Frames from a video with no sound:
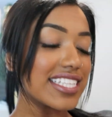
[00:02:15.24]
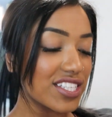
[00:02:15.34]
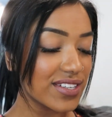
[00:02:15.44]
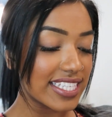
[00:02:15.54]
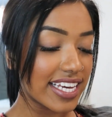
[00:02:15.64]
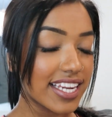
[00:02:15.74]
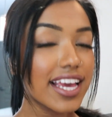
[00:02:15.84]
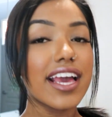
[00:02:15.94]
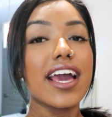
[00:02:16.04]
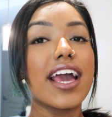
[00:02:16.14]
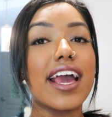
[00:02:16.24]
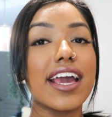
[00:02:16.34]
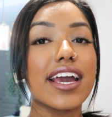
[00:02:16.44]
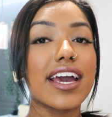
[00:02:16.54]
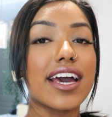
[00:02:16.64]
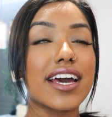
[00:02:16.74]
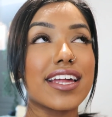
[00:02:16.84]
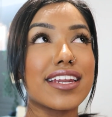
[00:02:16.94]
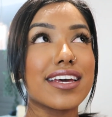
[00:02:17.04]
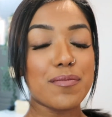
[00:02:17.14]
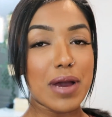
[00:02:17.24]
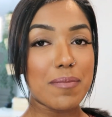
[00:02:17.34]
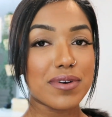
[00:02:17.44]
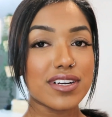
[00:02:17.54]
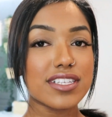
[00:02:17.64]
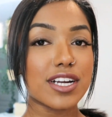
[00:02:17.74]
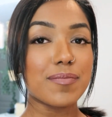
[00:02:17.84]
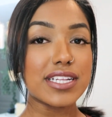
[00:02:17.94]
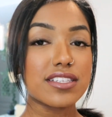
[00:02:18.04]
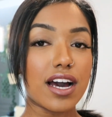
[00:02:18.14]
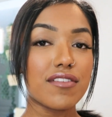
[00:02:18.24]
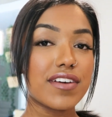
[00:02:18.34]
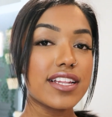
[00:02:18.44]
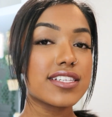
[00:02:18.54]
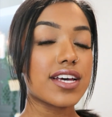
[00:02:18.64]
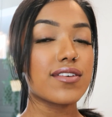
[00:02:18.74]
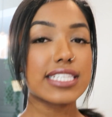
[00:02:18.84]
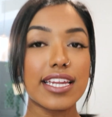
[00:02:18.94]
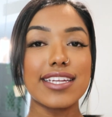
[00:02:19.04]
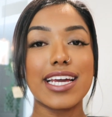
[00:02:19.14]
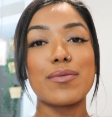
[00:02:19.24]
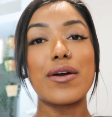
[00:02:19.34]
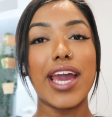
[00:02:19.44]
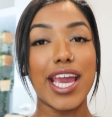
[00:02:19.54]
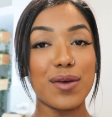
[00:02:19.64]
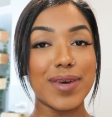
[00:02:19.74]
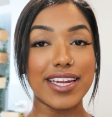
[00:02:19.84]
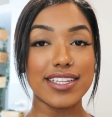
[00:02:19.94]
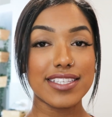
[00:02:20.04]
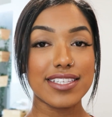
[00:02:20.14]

translucent and the peppers are a bit softened. So it's gonna take about eight minutes.